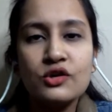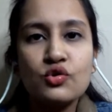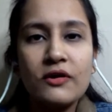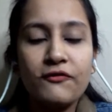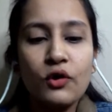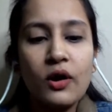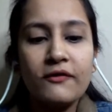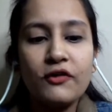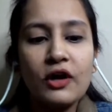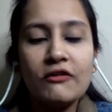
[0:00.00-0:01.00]
So if
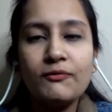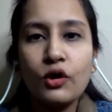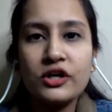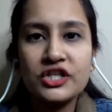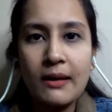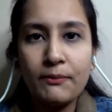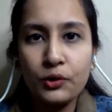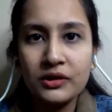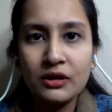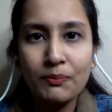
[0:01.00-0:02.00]
you have bought
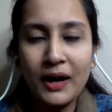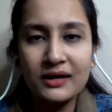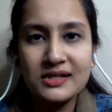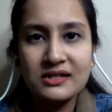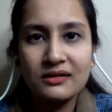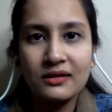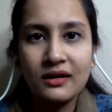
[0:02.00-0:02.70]
shampoo in the past